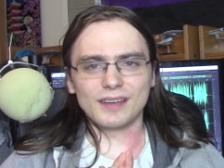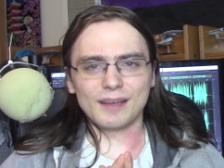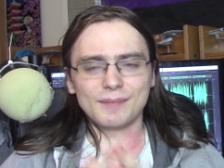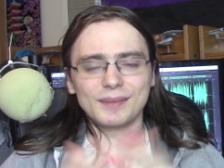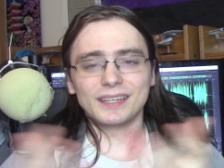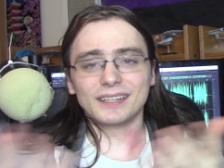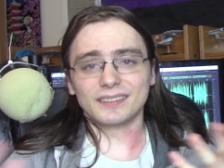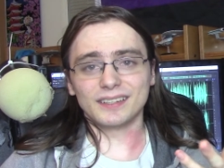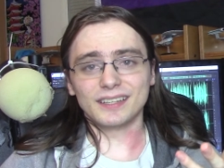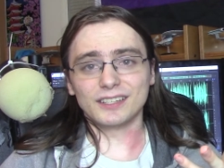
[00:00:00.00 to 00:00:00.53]
I
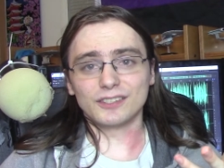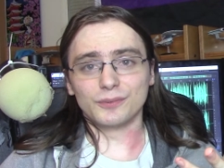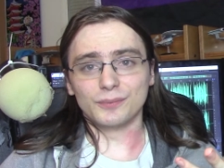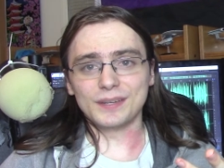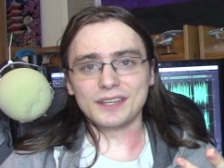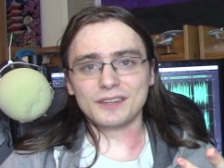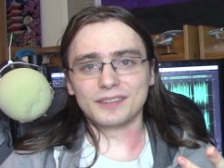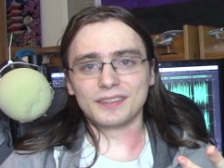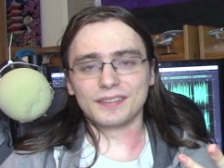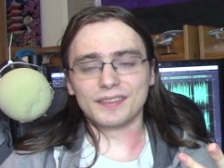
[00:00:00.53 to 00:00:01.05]
mean, it's
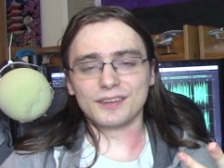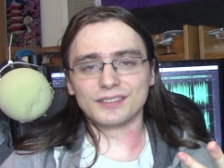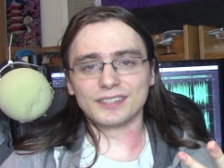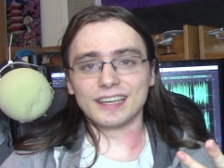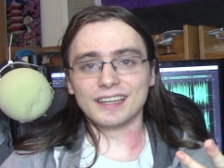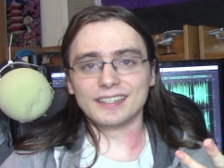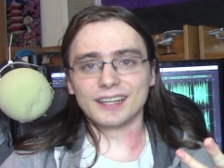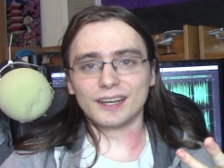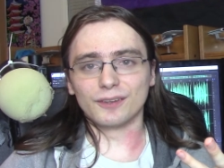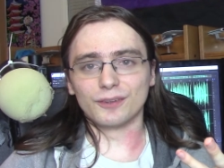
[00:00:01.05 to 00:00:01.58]
weird that there's
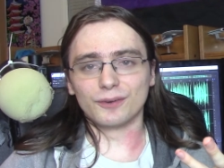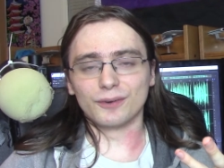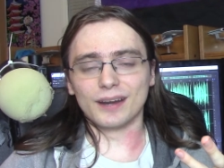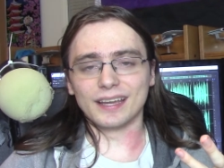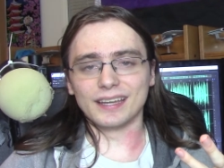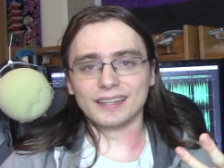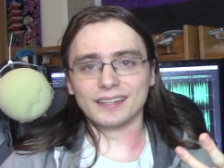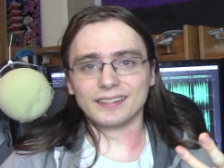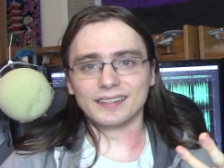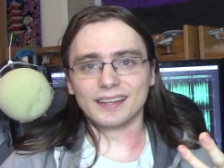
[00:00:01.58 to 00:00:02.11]
a
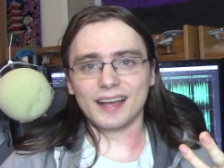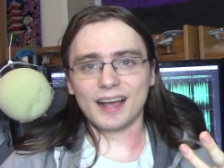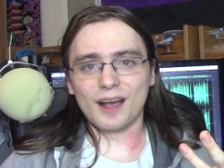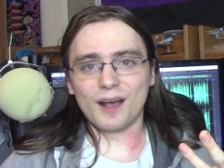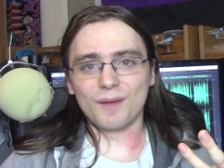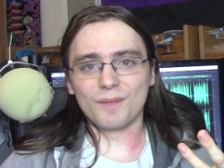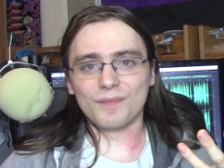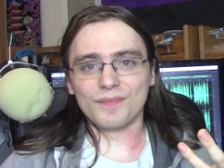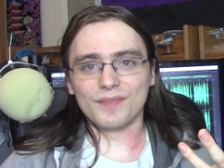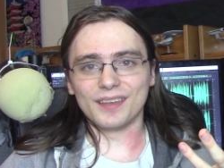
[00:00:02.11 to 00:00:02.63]
Tellarite
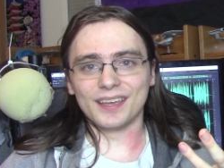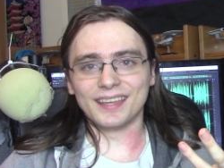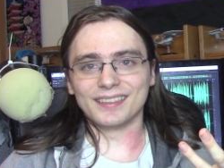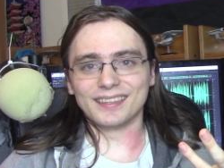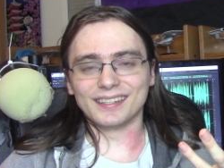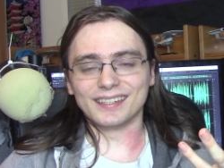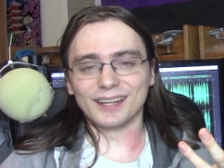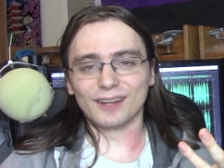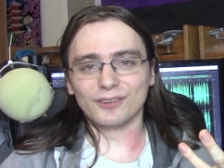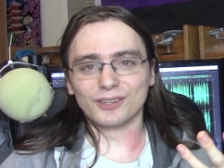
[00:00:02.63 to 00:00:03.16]
in
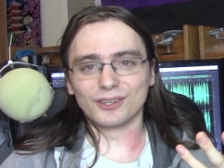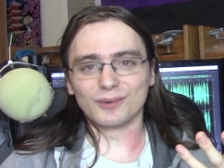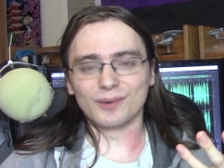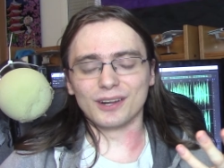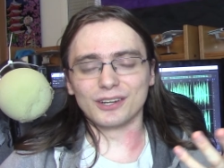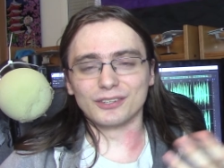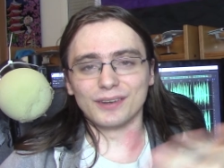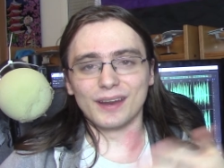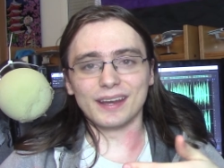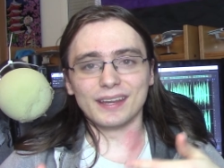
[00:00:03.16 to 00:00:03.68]
the Delta
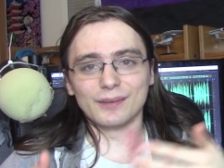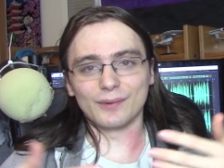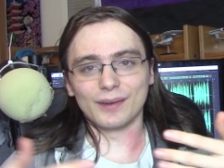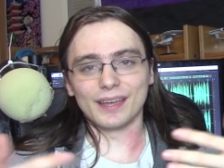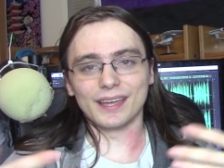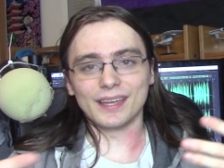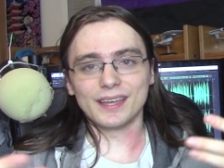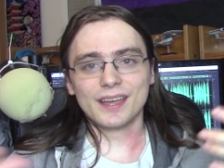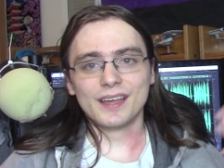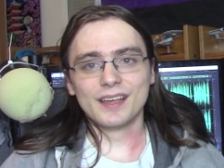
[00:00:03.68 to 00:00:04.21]
Quadrant anyway,